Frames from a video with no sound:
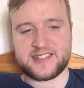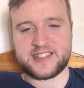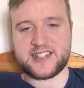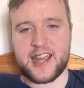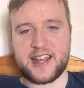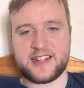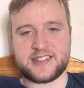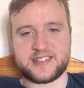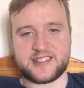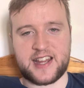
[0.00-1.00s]

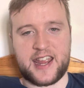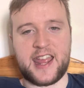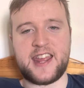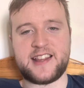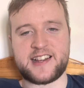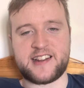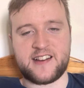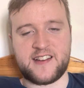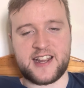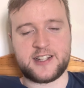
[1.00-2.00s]
Six. He did
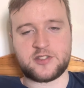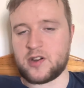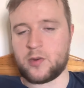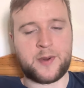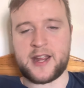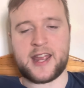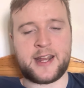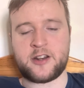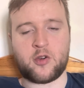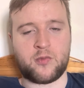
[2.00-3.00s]
okay as well, but
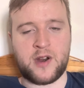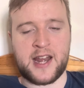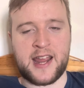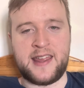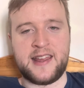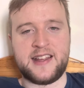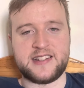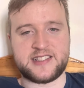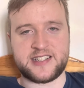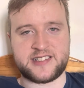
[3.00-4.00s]
again, not really
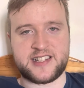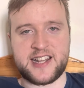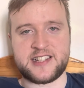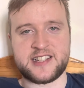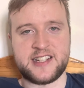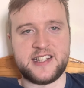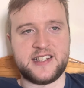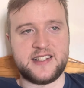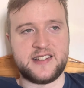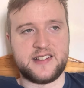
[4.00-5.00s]
tested.
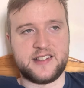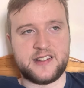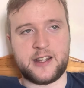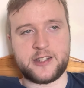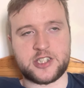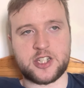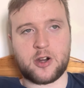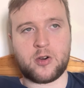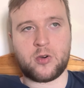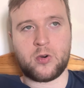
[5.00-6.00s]
Luke
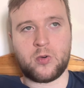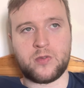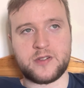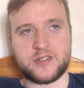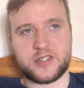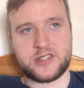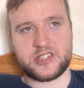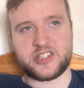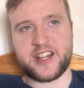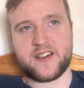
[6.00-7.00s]
Shaw.
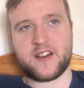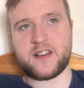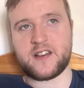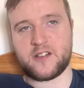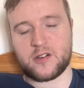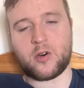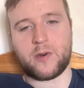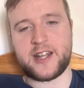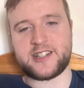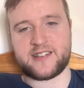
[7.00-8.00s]
Seven.
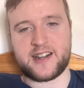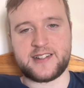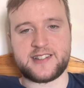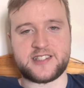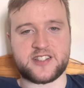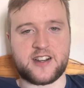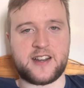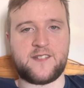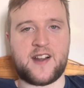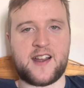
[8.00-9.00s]
Thought he defended
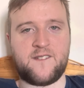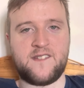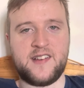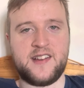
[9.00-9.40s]
very well.